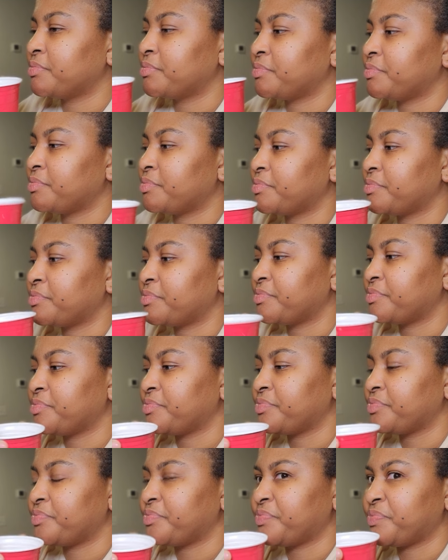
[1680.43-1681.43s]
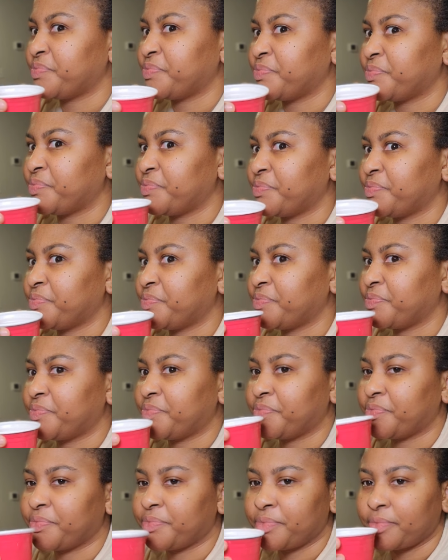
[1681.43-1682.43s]

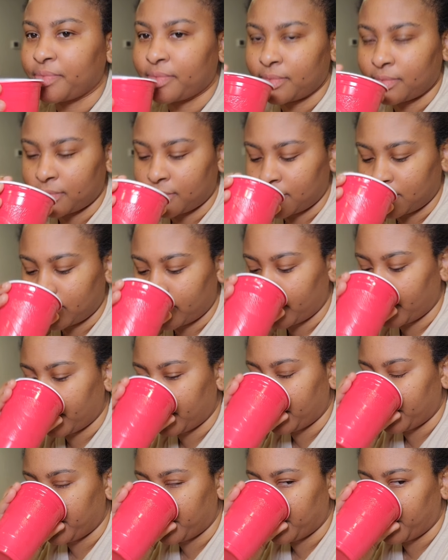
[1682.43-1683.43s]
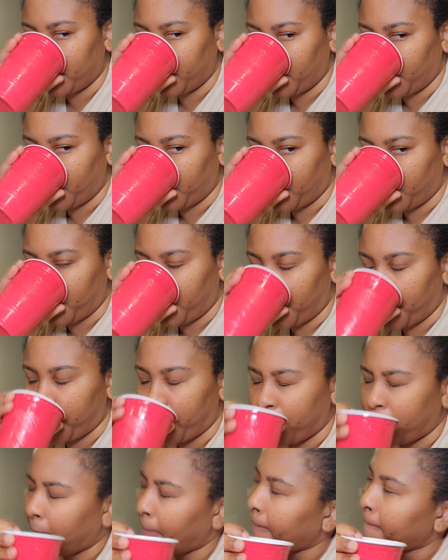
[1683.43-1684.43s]

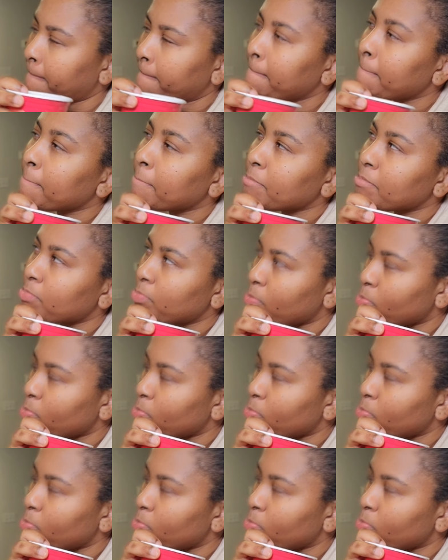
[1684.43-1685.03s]
Nobody speaks.